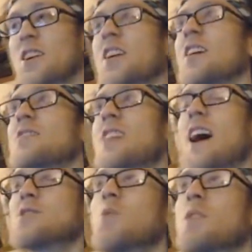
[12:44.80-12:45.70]
that's
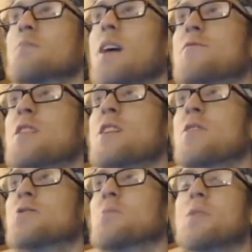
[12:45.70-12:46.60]
what my videos are
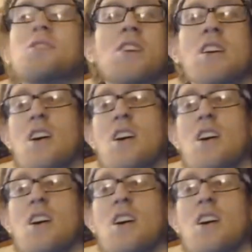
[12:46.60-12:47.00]
missing. They're